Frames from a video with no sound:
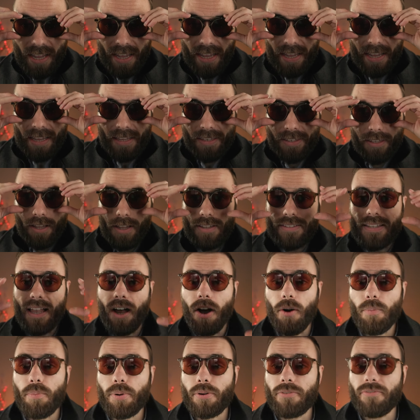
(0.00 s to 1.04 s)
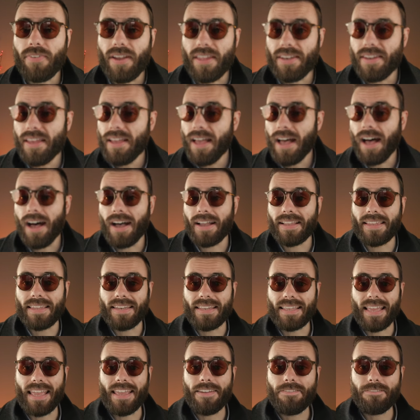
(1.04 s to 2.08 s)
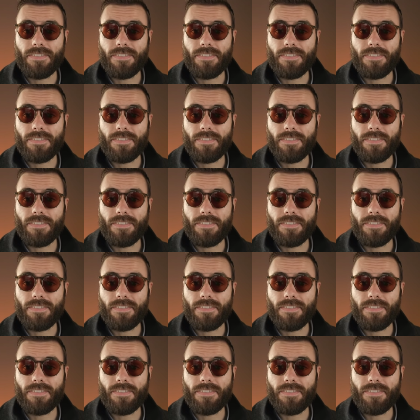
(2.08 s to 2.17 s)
and does help prevent uh, getting a